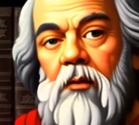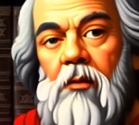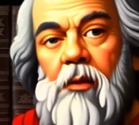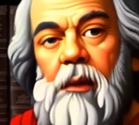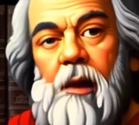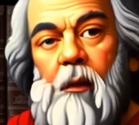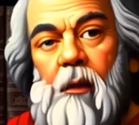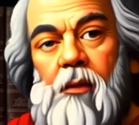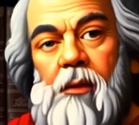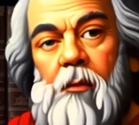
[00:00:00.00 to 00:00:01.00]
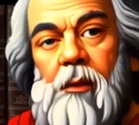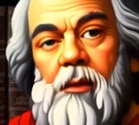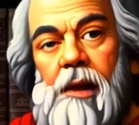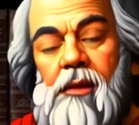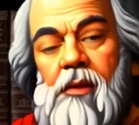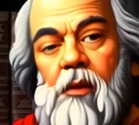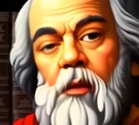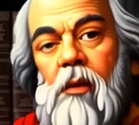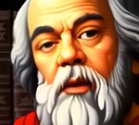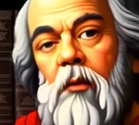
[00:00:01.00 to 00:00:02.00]
Let's get started now.
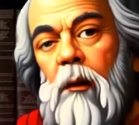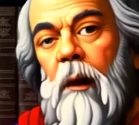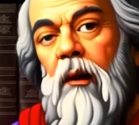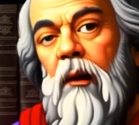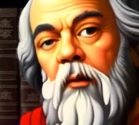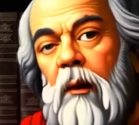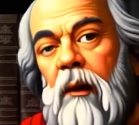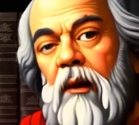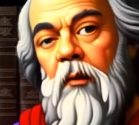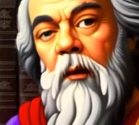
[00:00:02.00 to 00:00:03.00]
Here are some